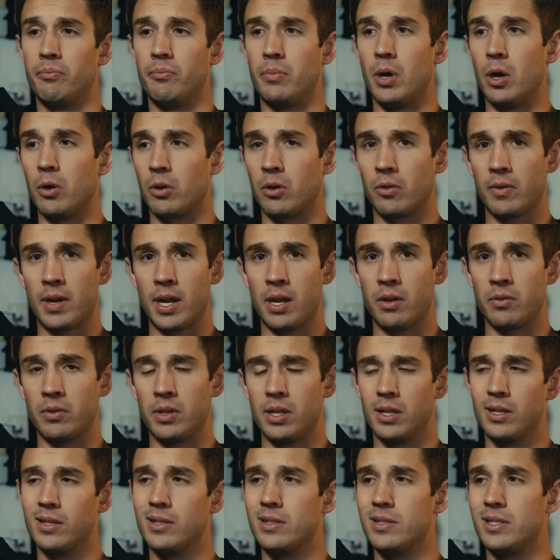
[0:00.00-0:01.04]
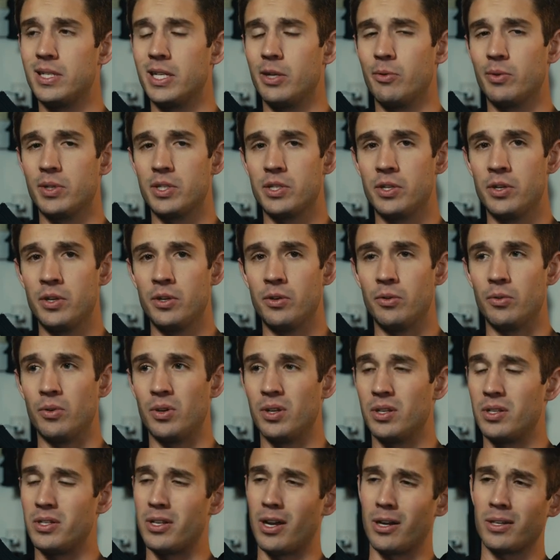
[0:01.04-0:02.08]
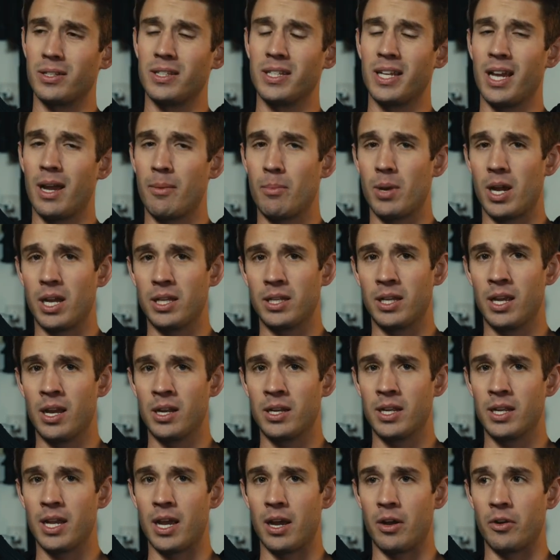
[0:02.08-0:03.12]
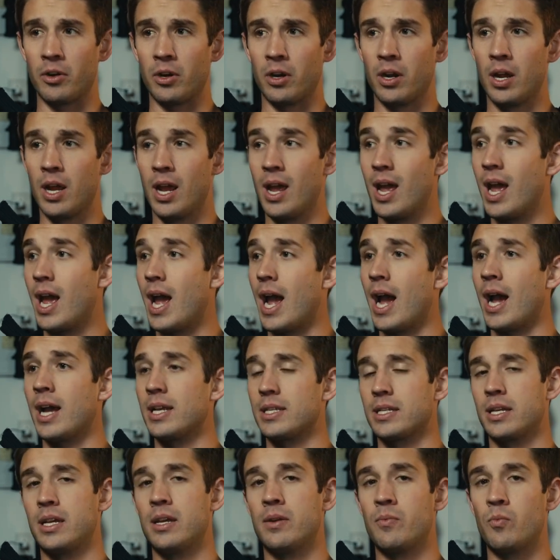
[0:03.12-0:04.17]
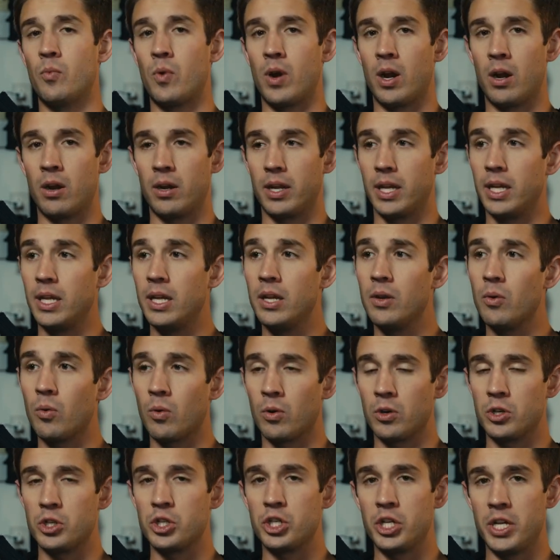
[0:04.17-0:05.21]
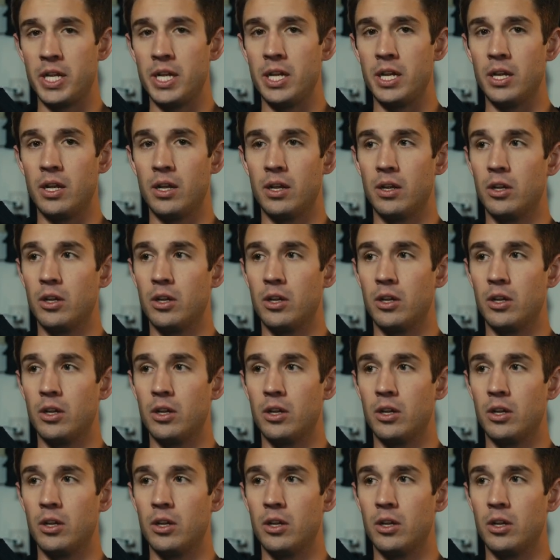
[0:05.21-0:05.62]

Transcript: Poke around. See what's new. Talk to the guy behind the gun counter. Ask him where he or she